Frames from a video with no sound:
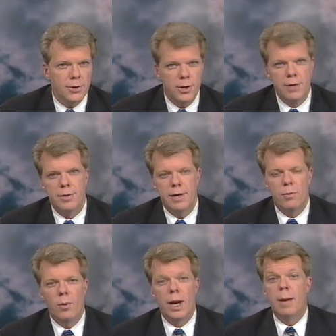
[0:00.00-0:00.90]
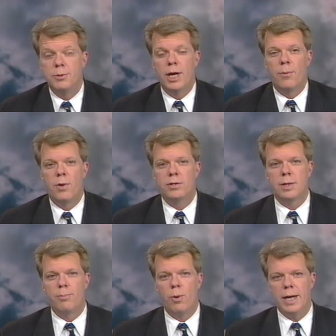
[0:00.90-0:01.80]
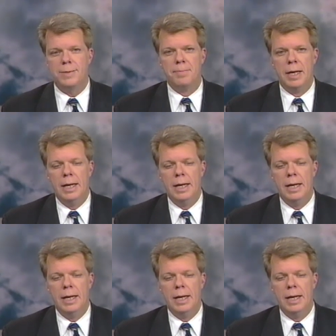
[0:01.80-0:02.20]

And good evening, everyone. I'm John Wesley Brett.